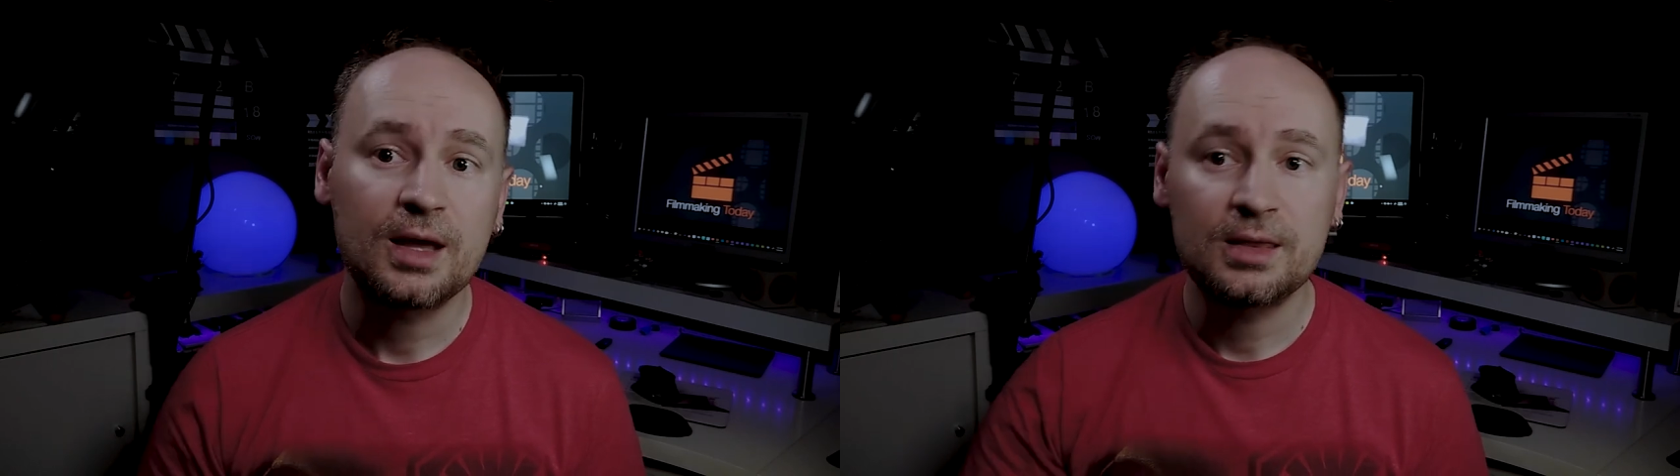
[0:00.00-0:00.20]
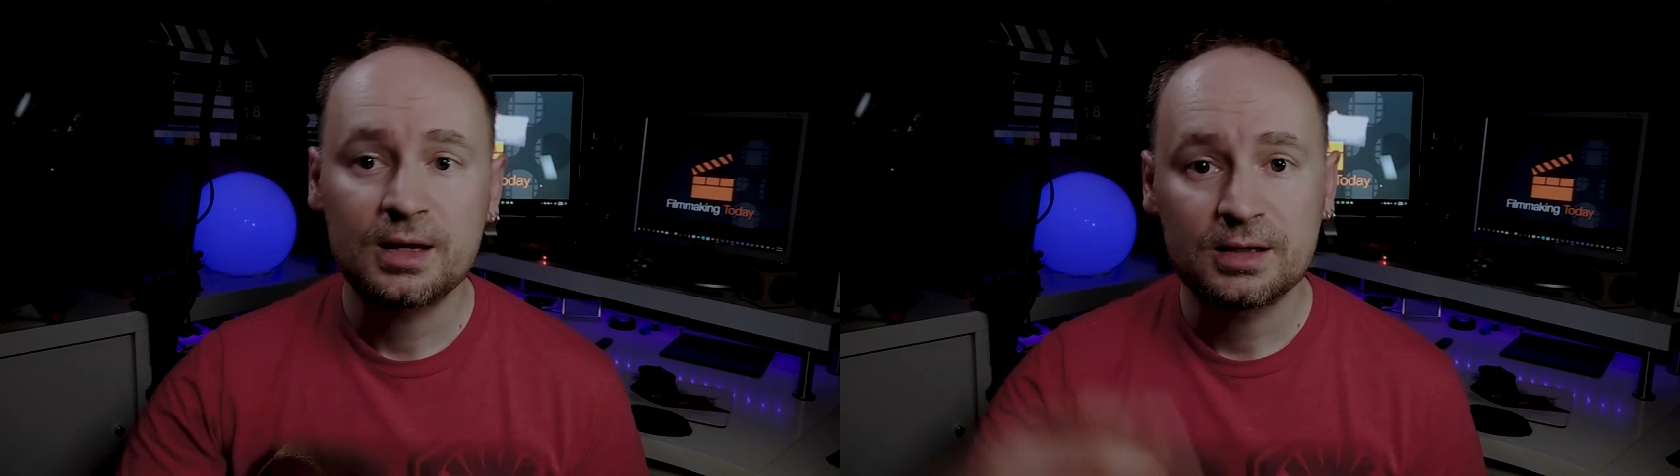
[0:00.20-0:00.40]

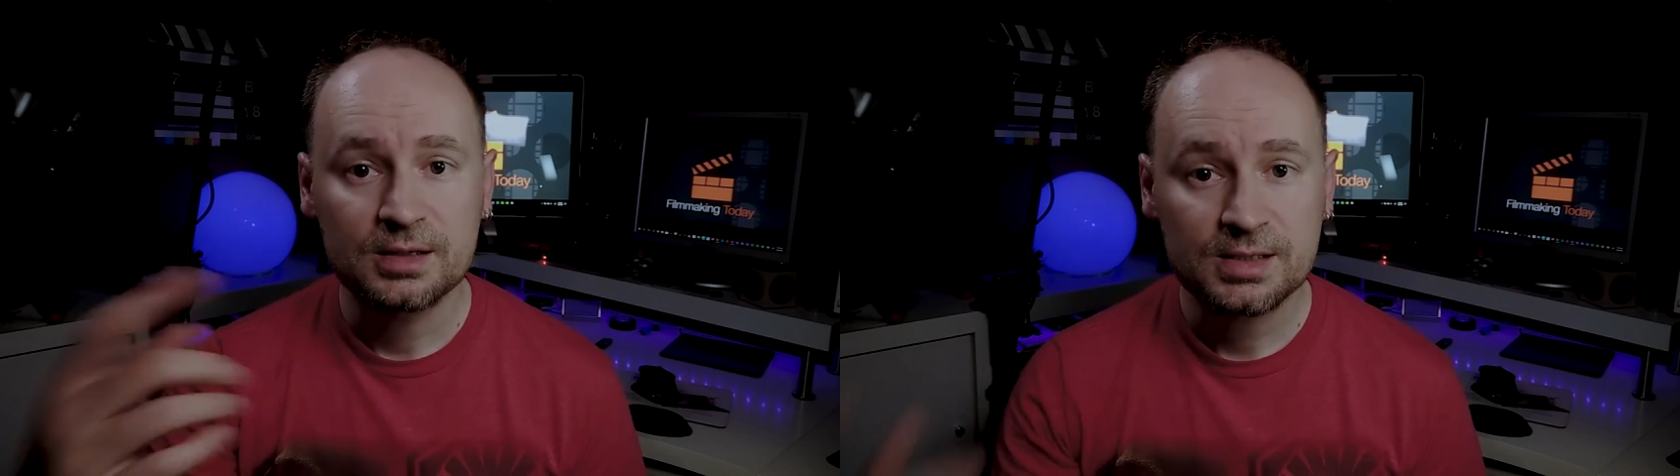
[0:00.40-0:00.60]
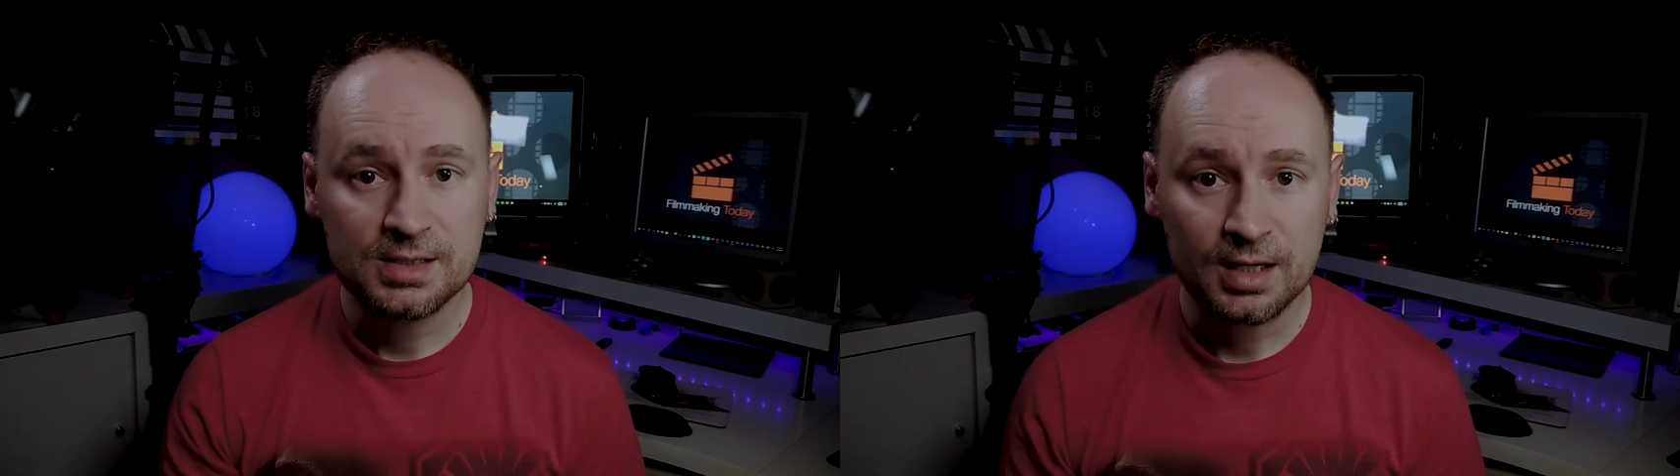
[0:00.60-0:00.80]
And then in
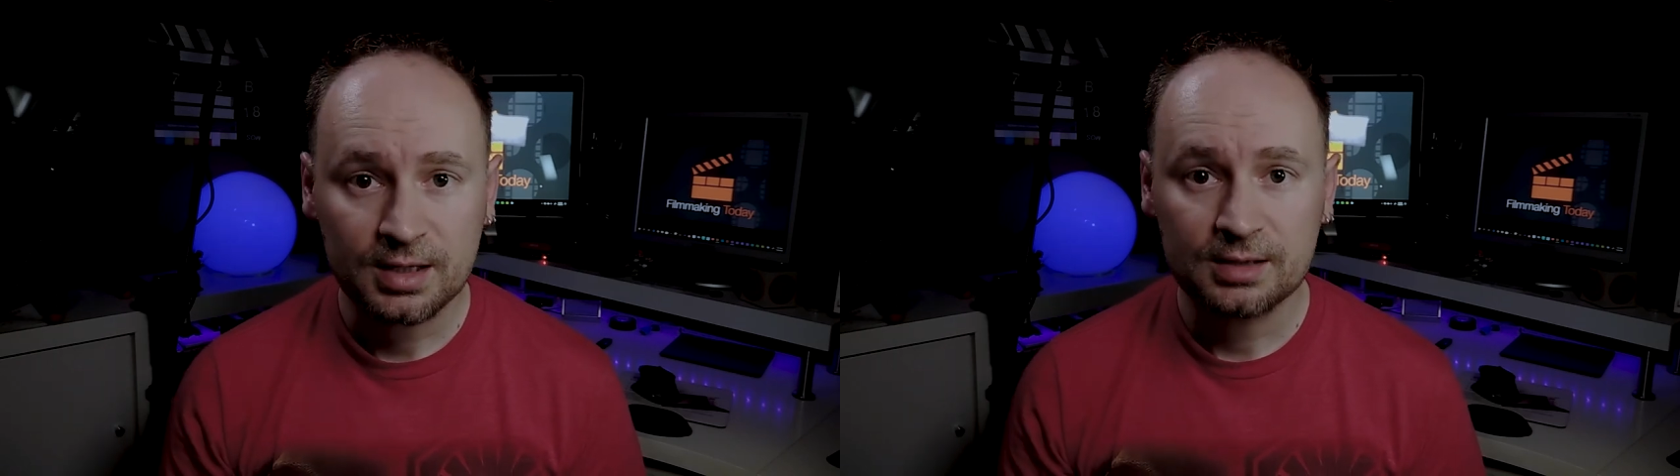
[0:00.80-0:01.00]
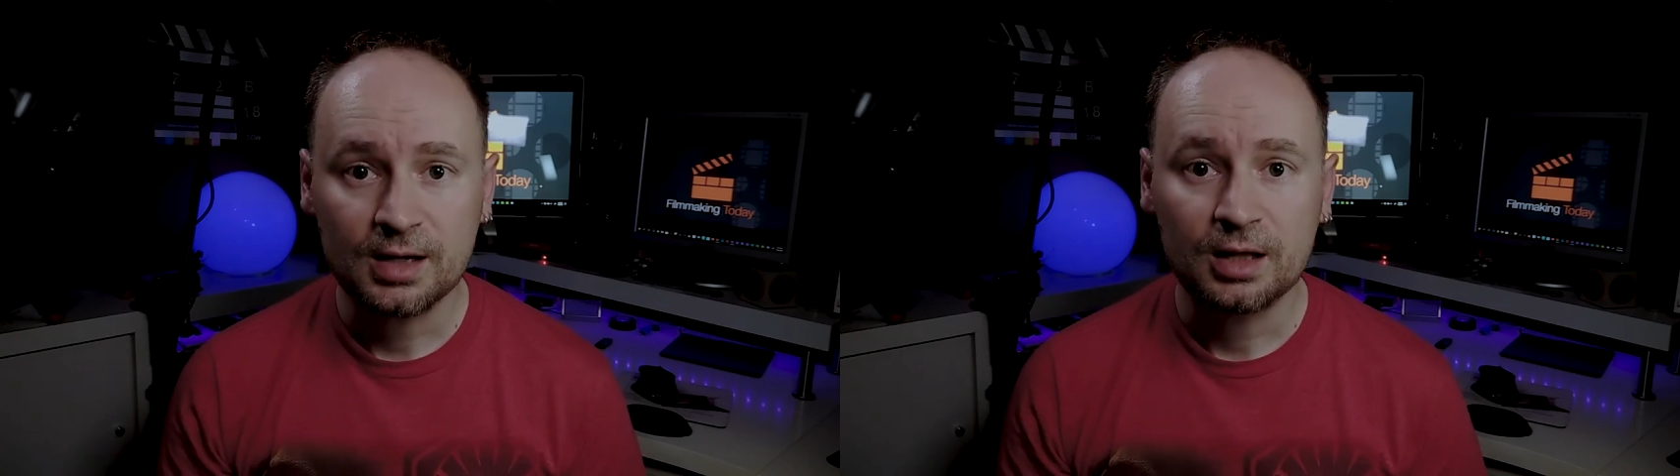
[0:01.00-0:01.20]
a
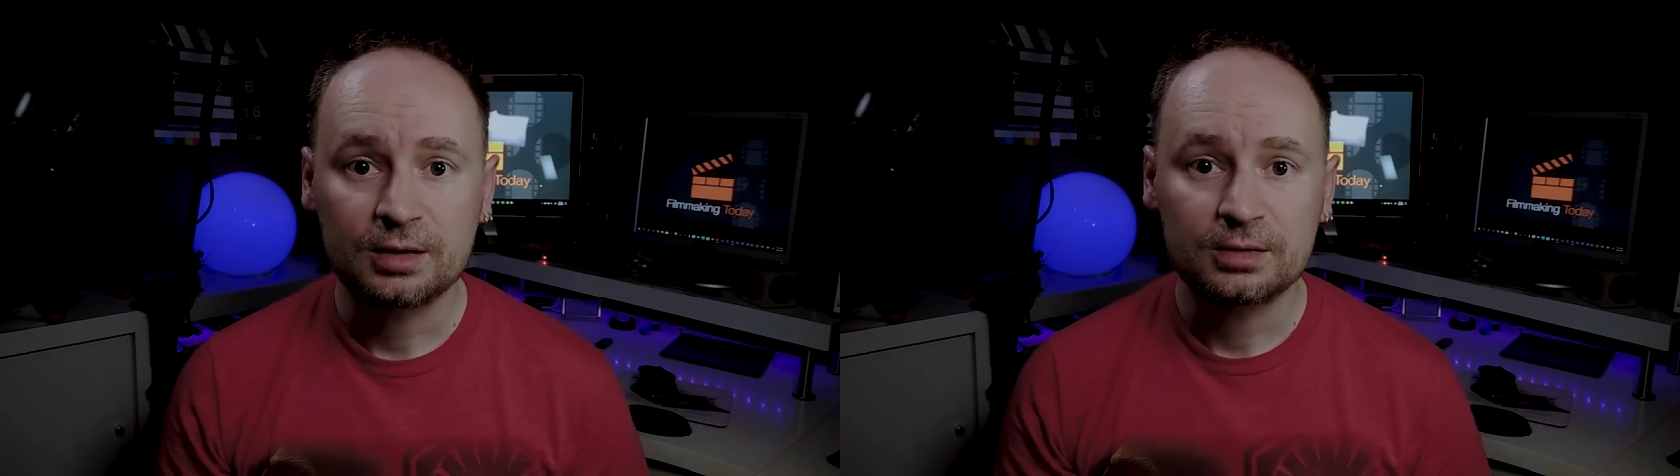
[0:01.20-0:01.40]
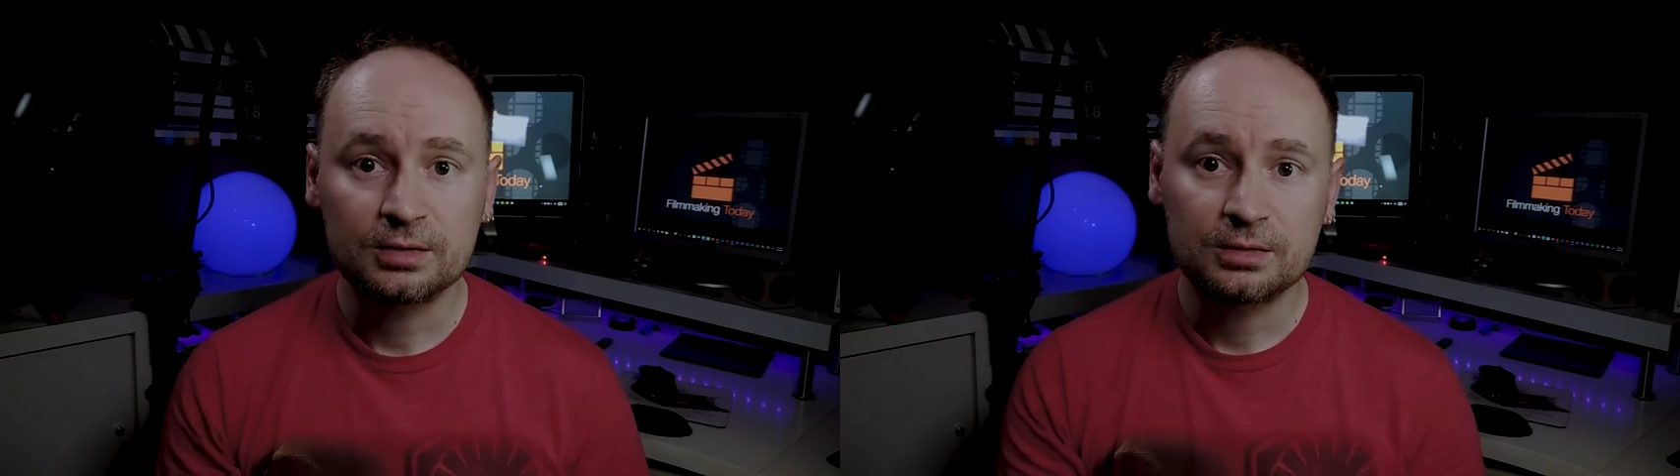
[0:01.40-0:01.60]
second
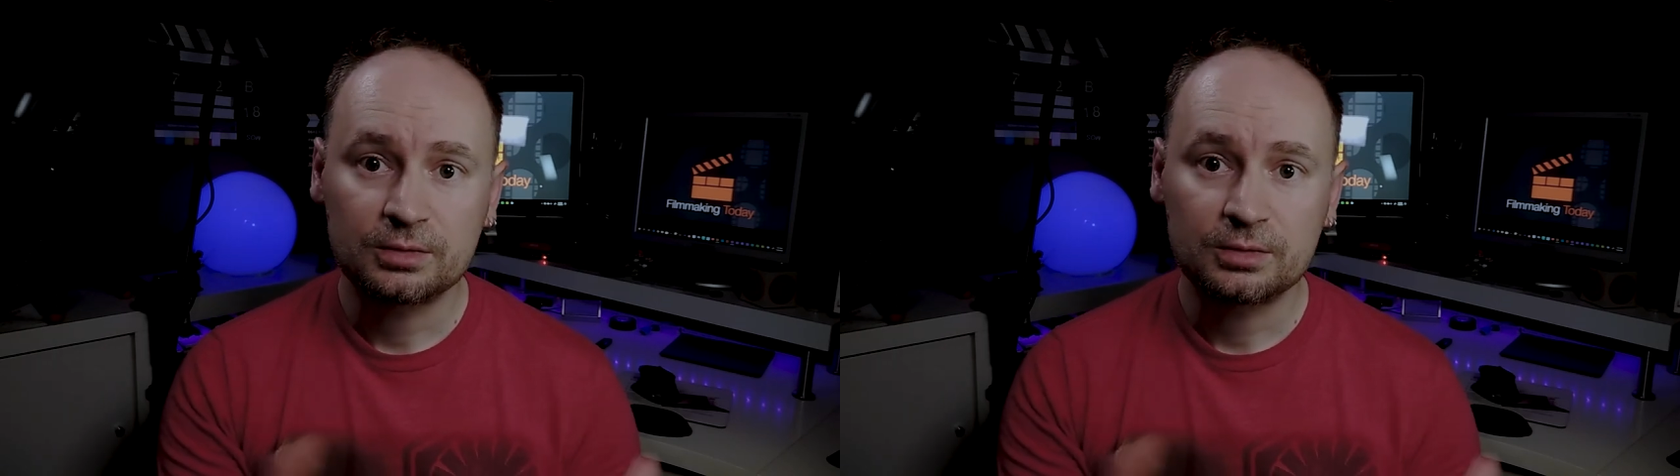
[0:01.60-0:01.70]
I'll